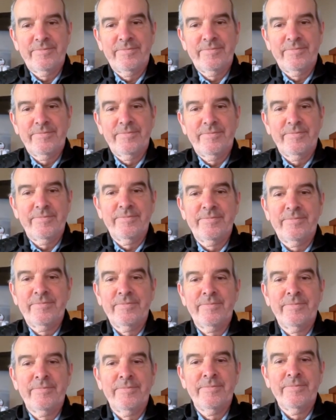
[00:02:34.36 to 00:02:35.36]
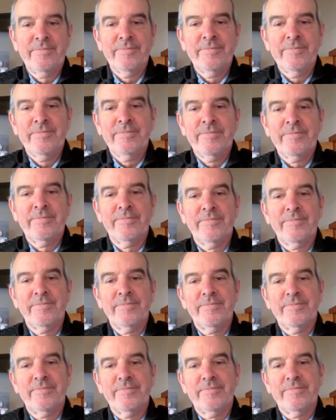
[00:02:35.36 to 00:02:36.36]

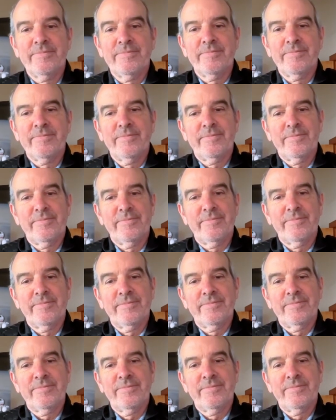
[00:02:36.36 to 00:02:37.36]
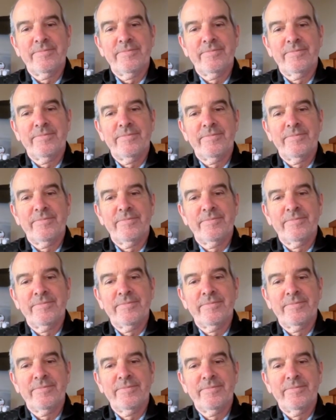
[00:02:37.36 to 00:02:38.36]

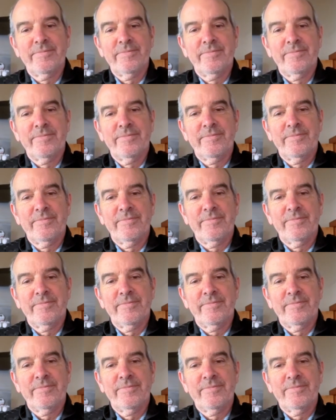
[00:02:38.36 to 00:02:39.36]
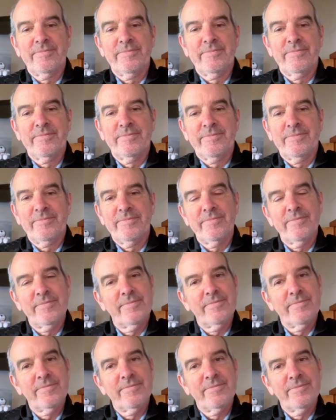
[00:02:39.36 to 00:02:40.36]

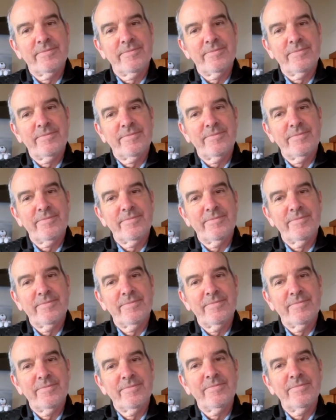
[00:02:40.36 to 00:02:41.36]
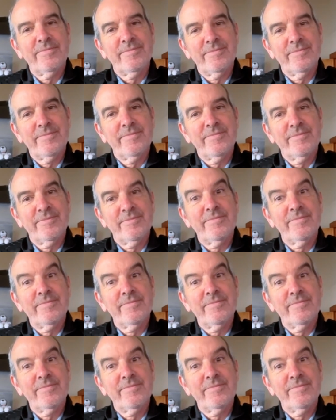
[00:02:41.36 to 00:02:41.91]
[no speech]